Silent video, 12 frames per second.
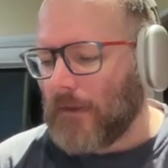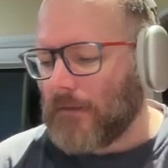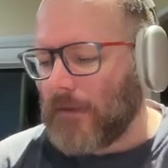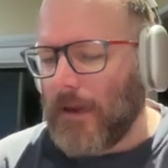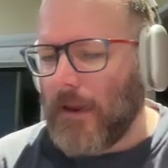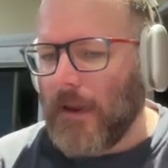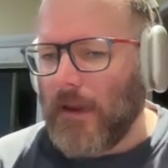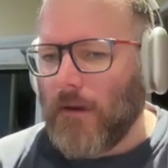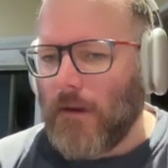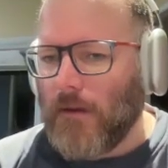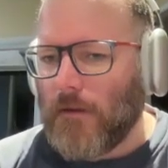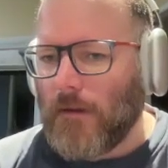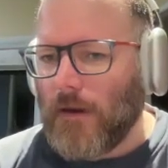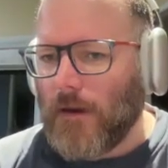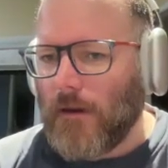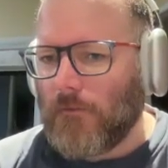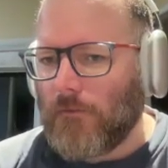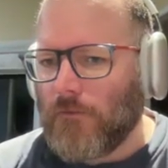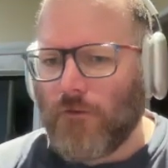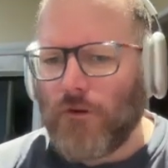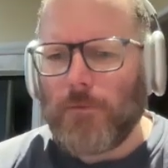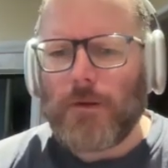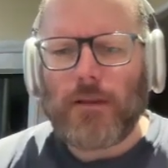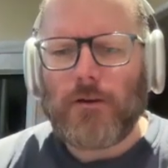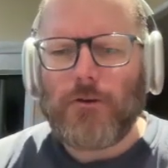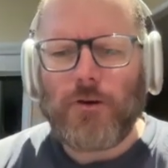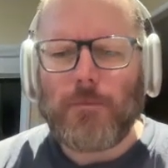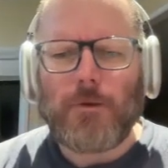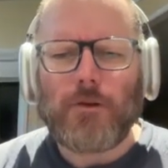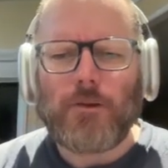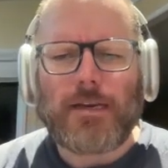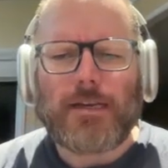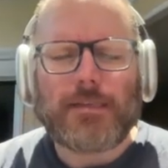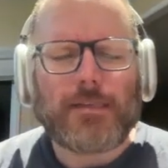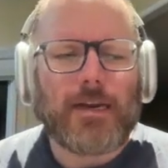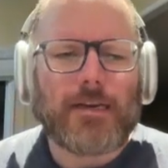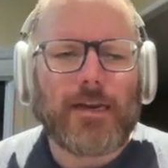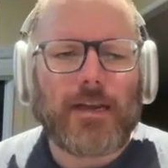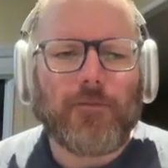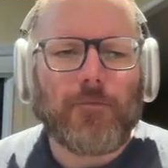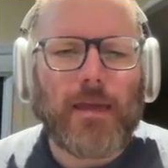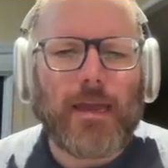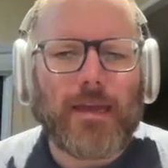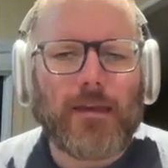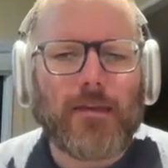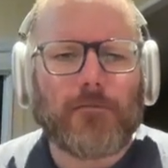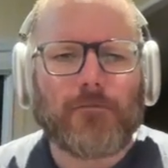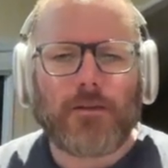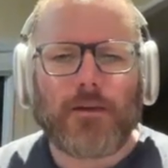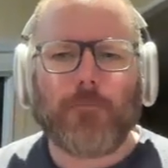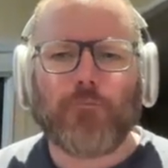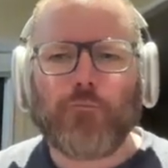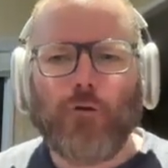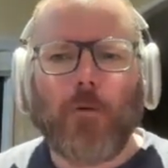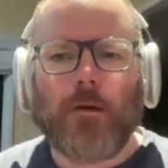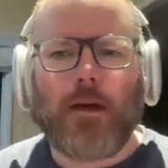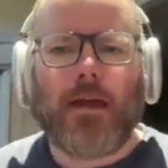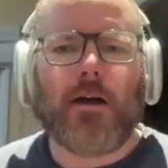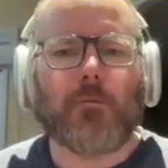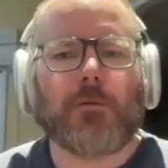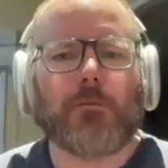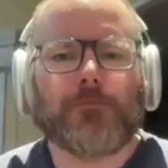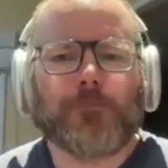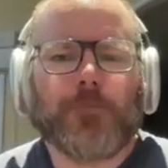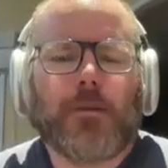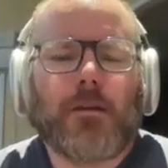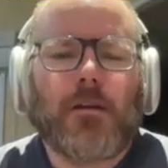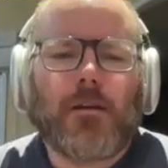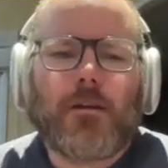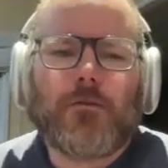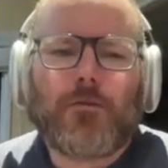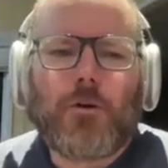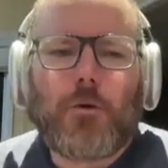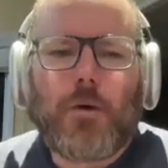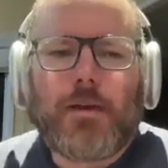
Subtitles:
can't say it how criminal it is that it didn't even make a proper album for